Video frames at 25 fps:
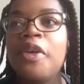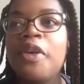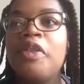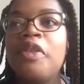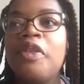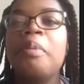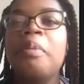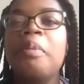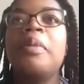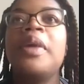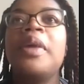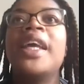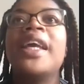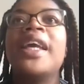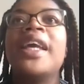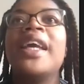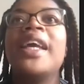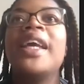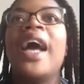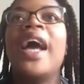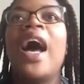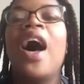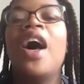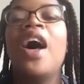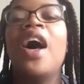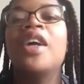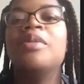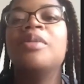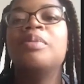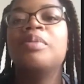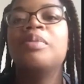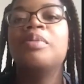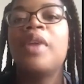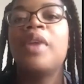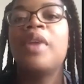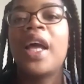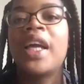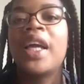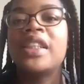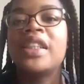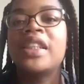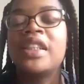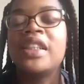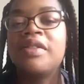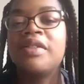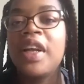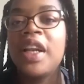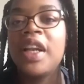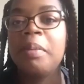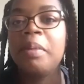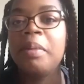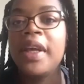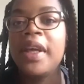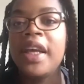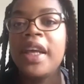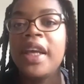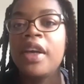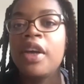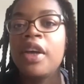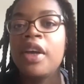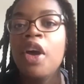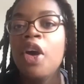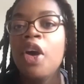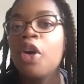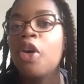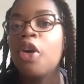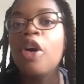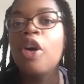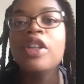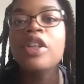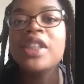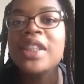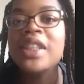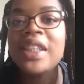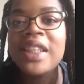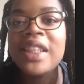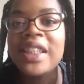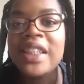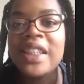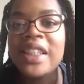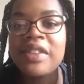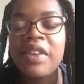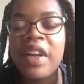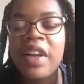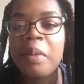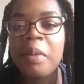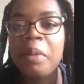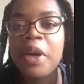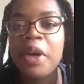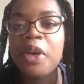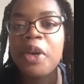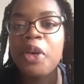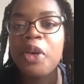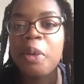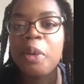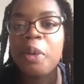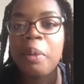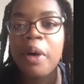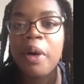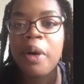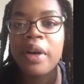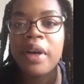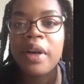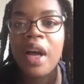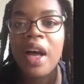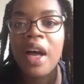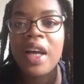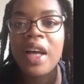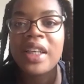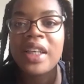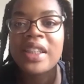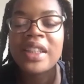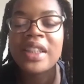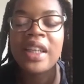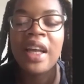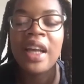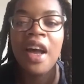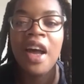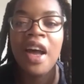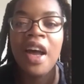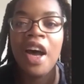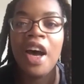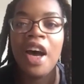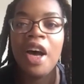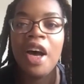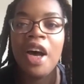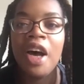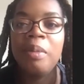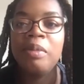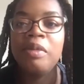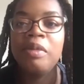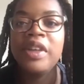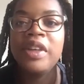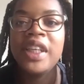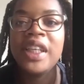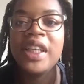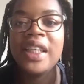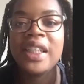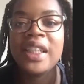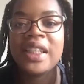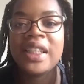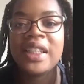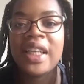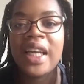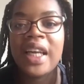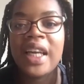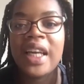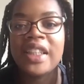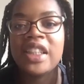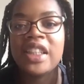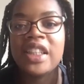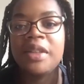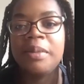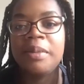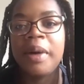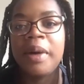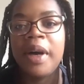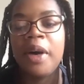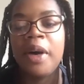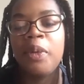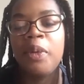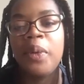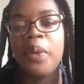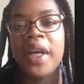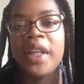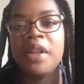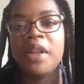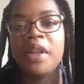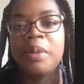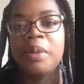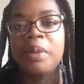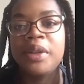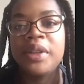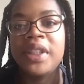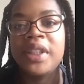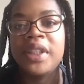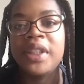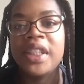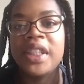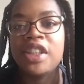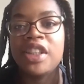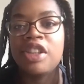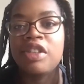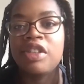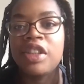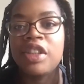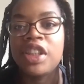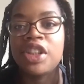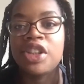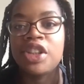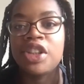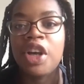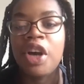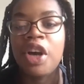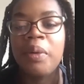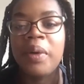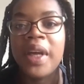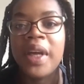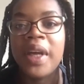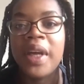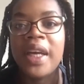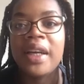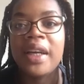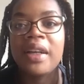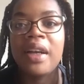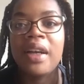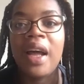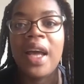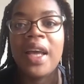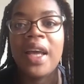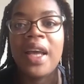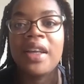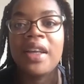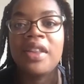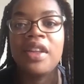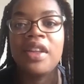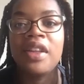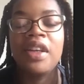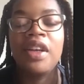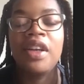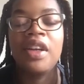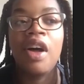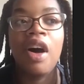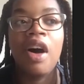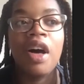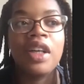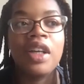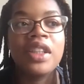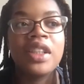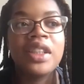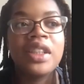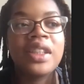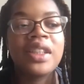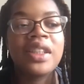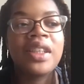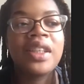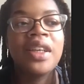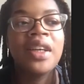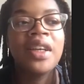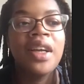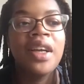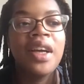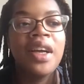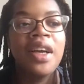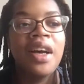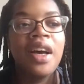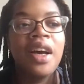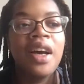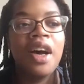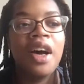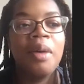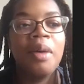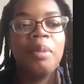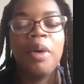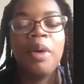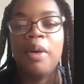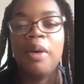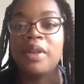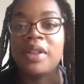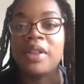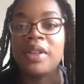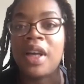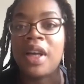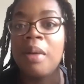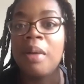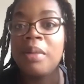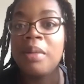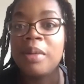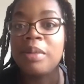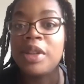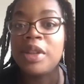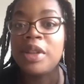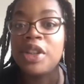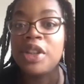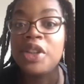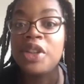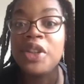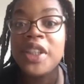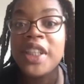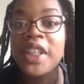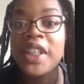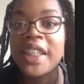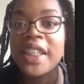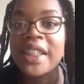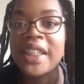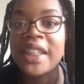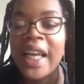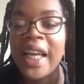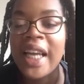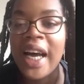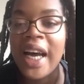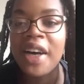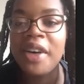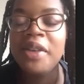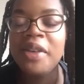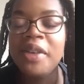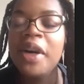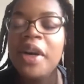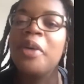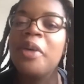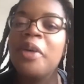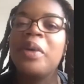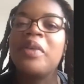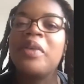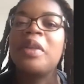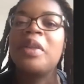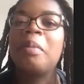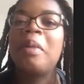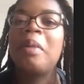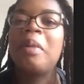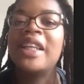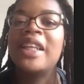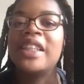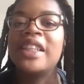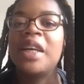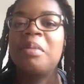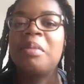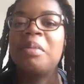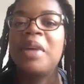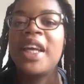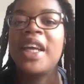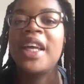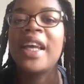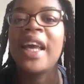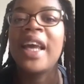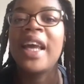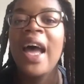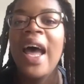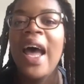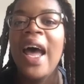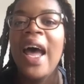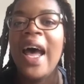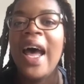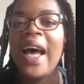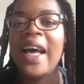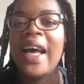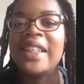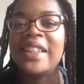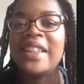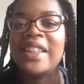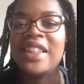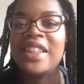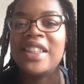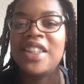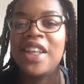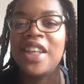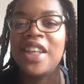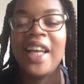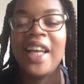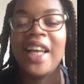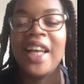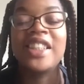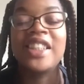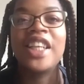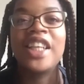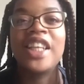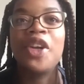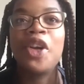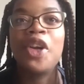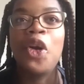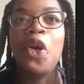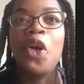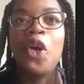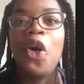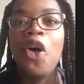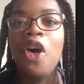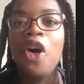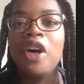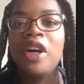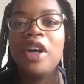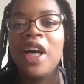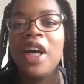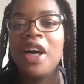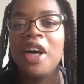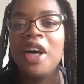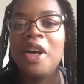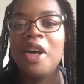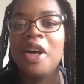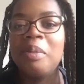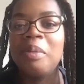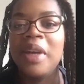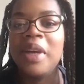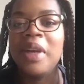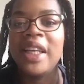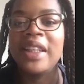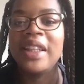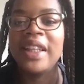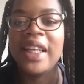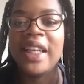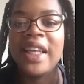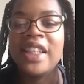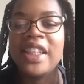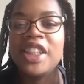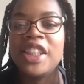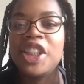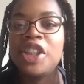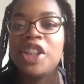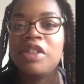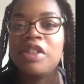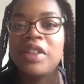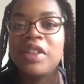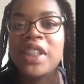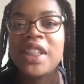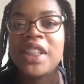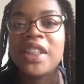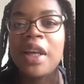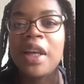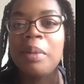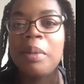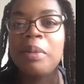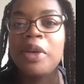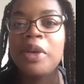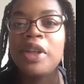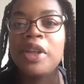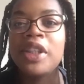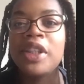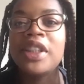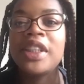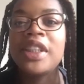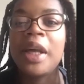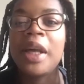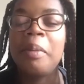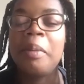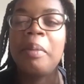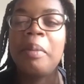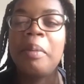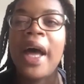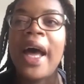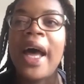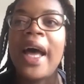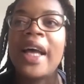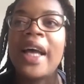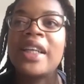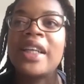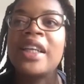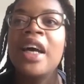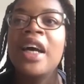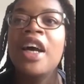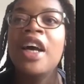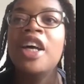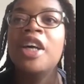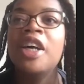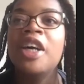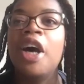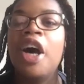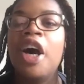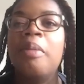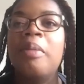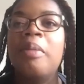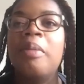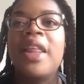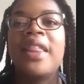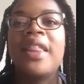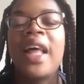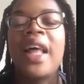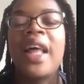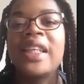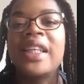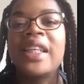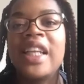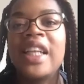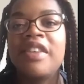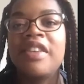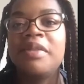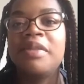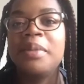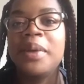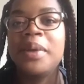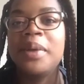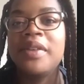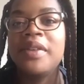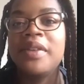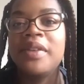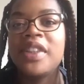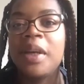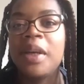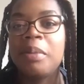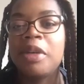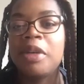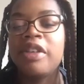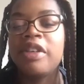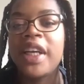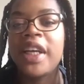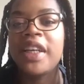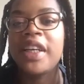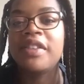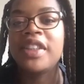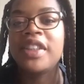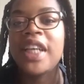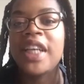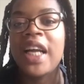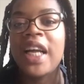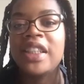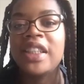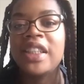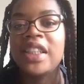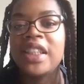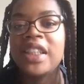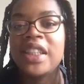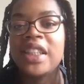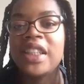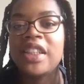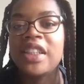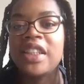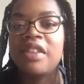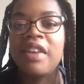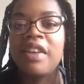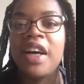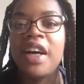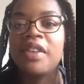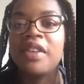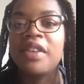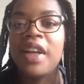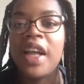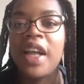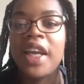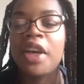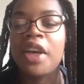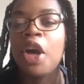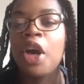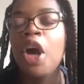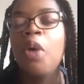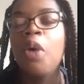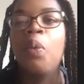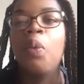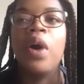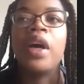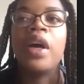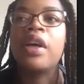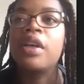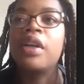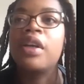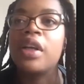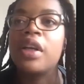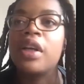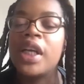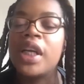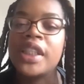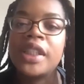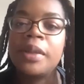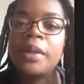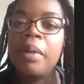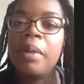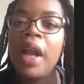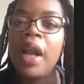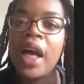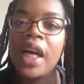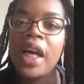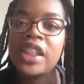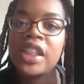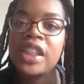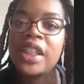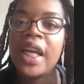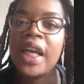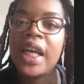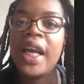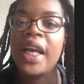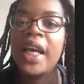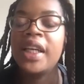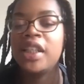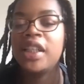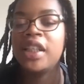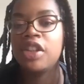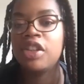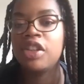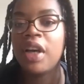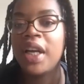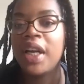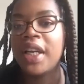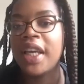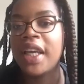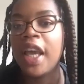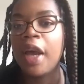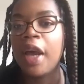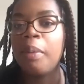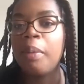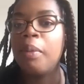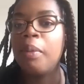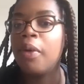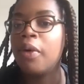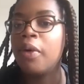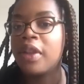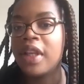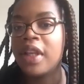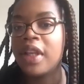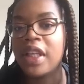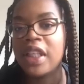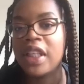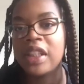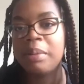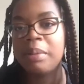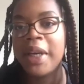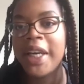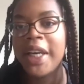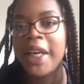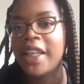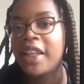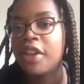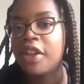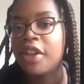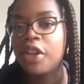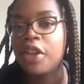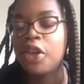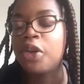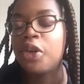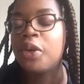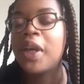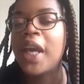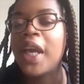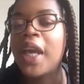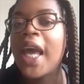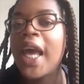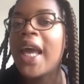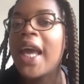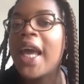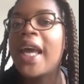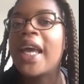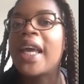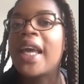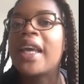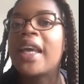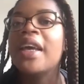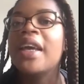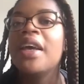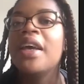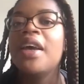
for me, I'm like constantly developing new products. Really excited about where the beauty industry is going. Like the last coming up to 2 years now with the pandemic has done a lot in the industry, some good, some bad, and that's left me with some creative challenges around like working on our supply chain and trying to get more things made in the UK,